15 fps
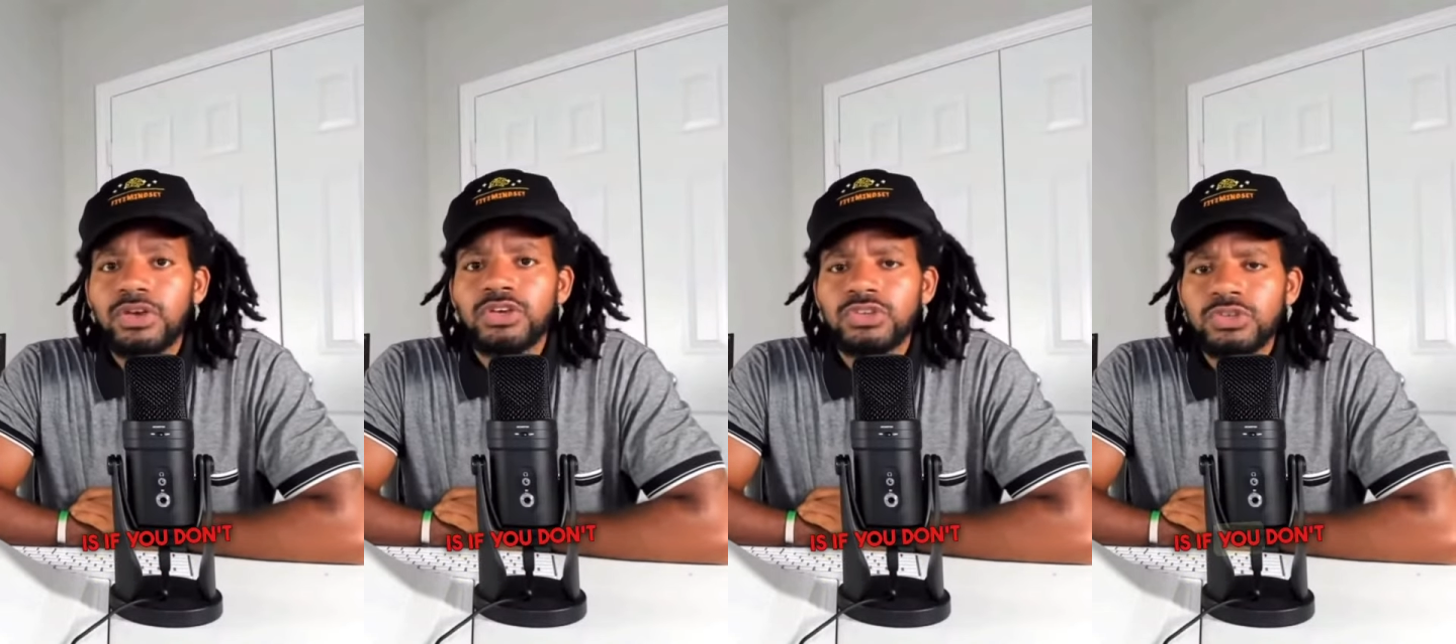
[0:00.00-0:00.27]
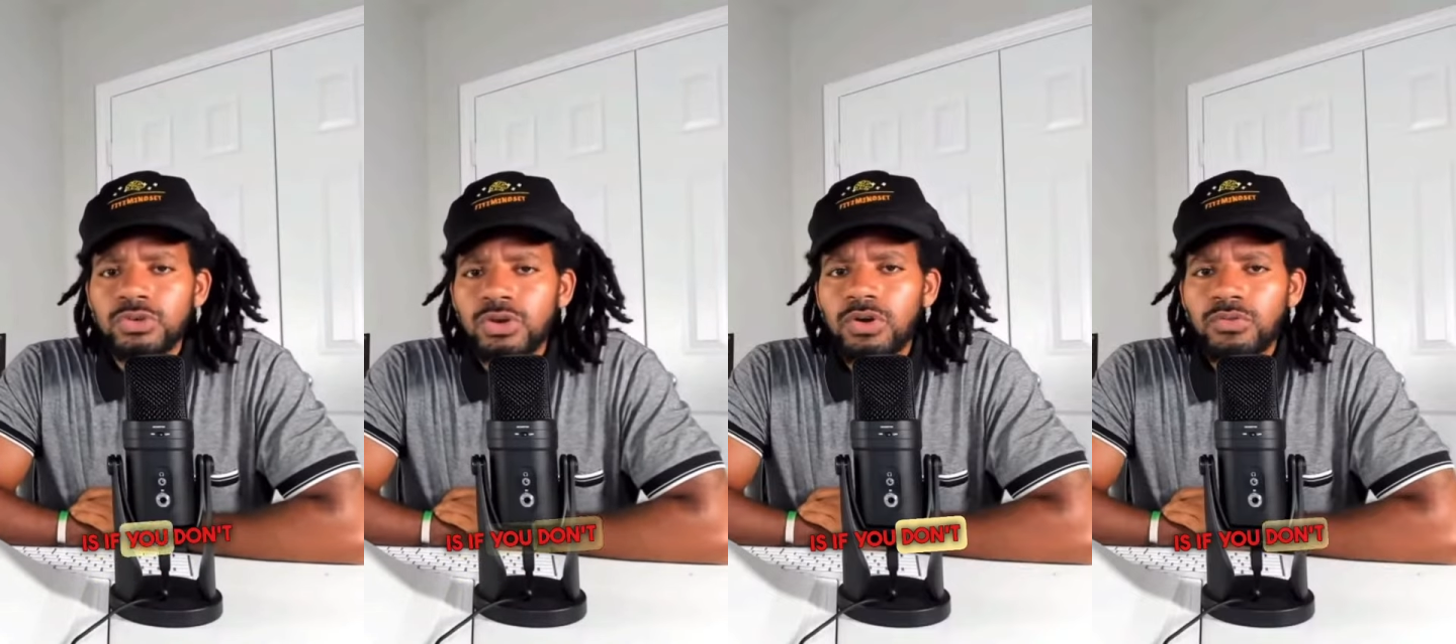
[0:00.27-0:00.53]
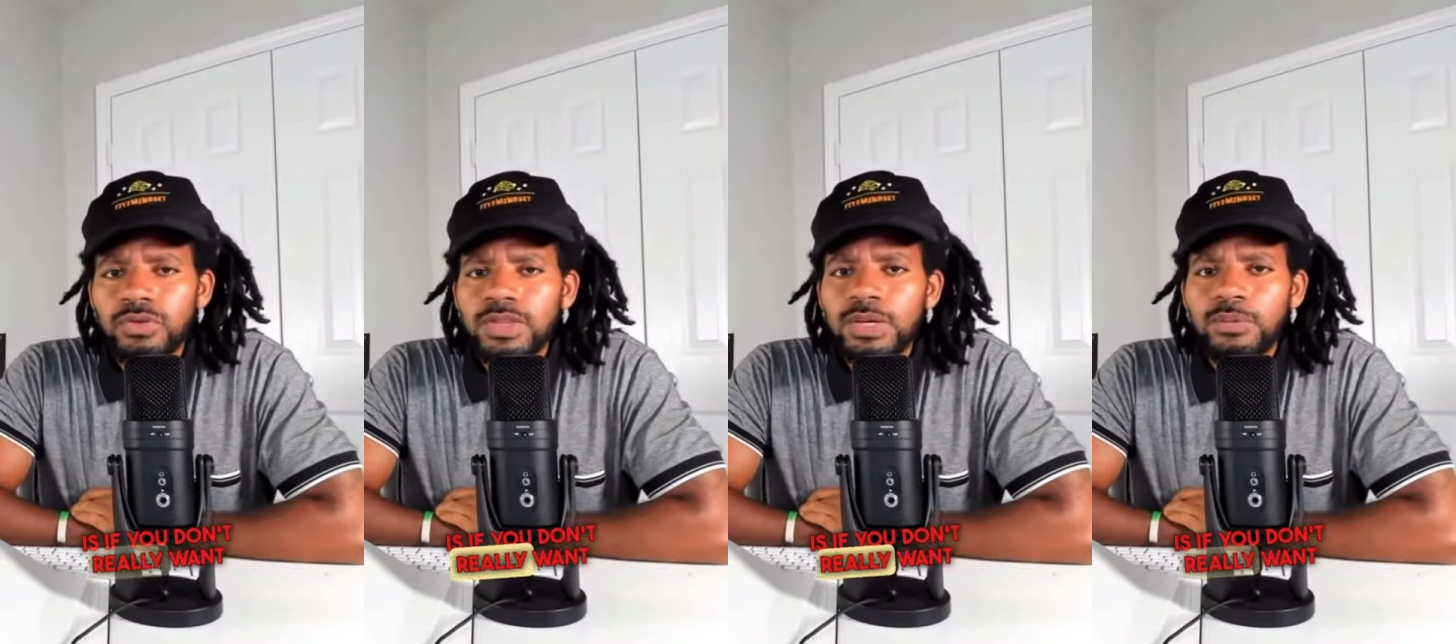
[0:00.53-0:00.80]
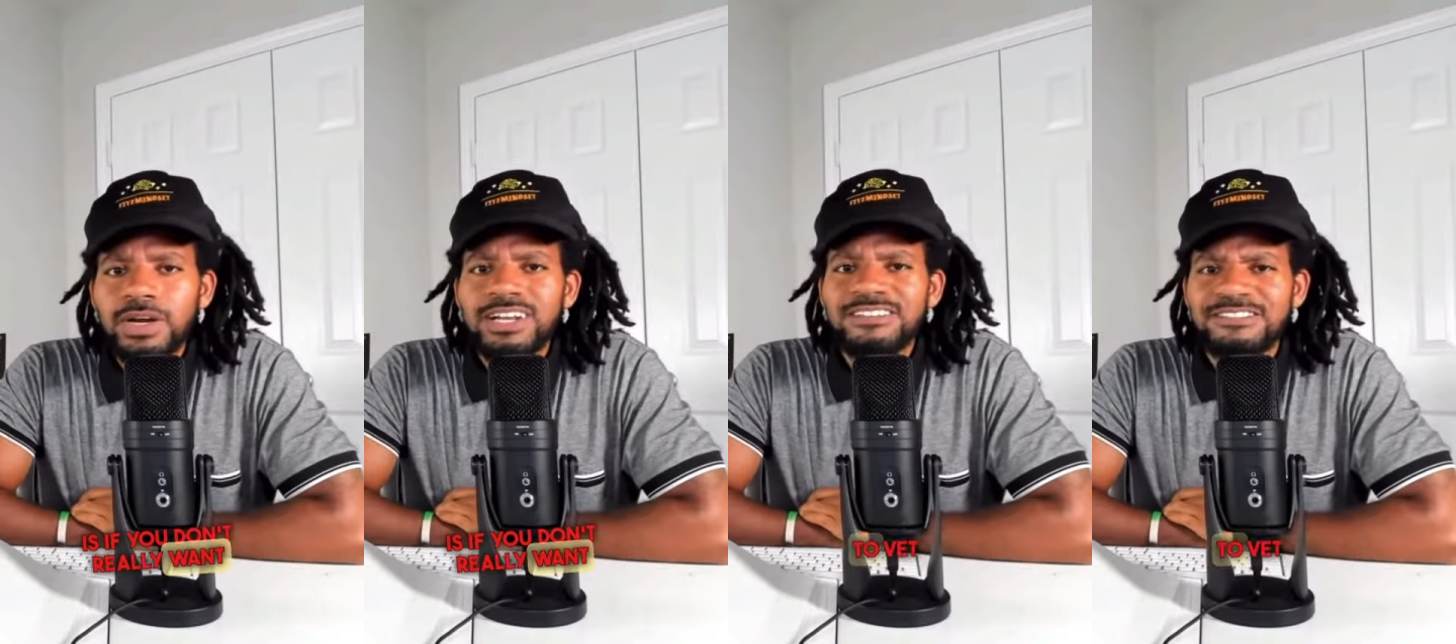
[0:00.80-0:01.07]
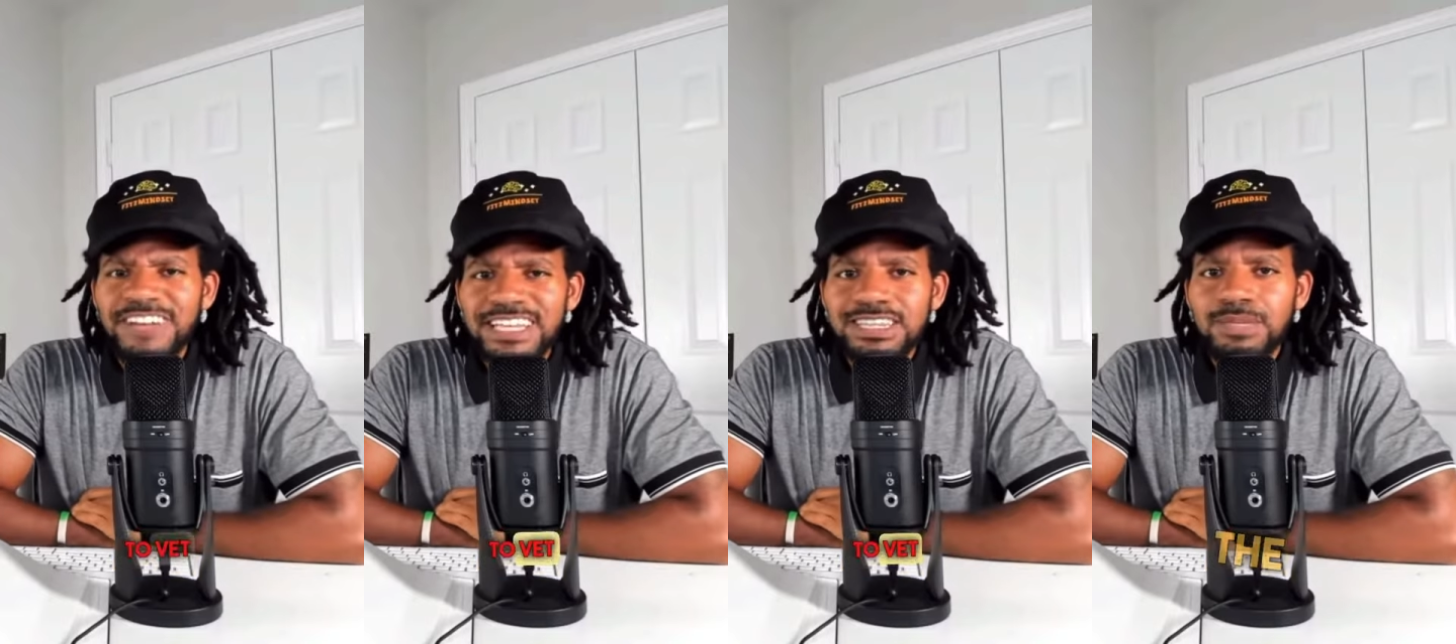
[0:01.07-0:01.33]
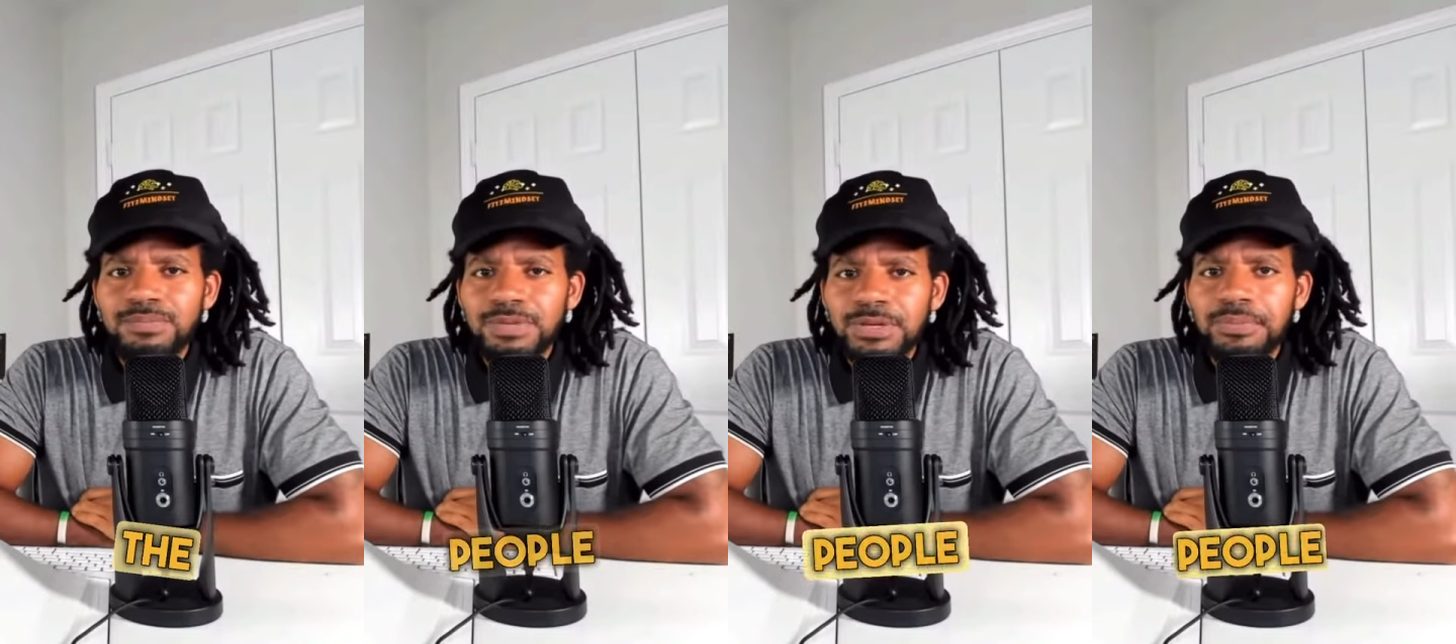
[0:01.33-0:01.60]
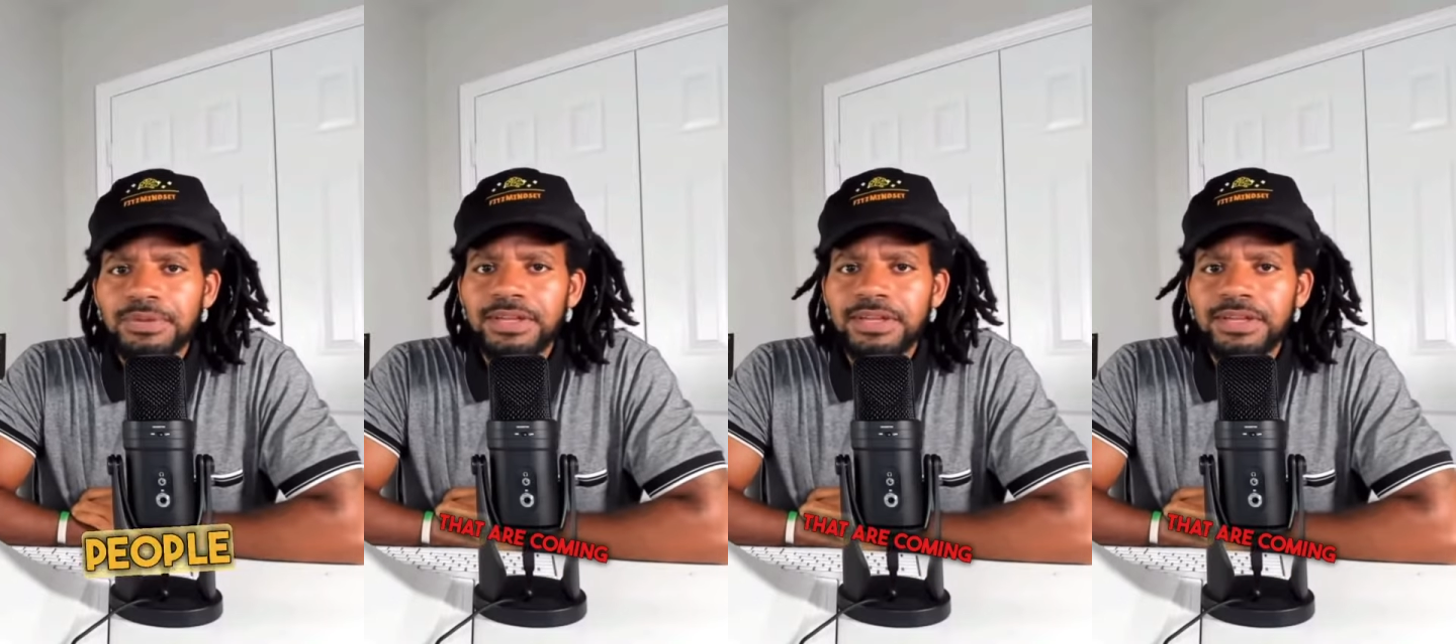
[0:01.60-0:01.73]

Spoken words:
you don't really want to vet the people